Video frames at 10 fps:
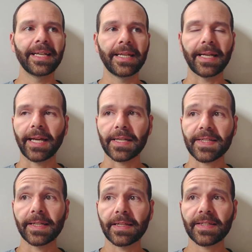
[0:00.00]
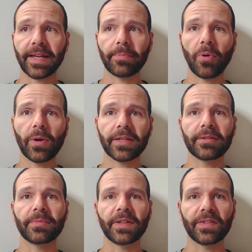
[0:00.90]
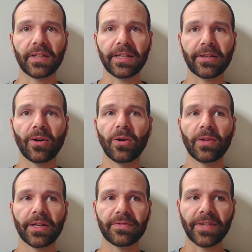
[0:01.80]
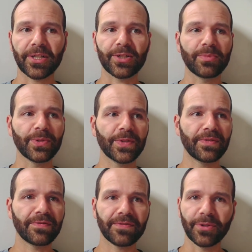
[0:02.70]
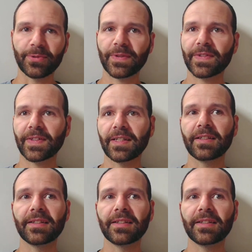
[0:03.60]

And to get to that point, it means eating a whole lot of vegetables and fruits and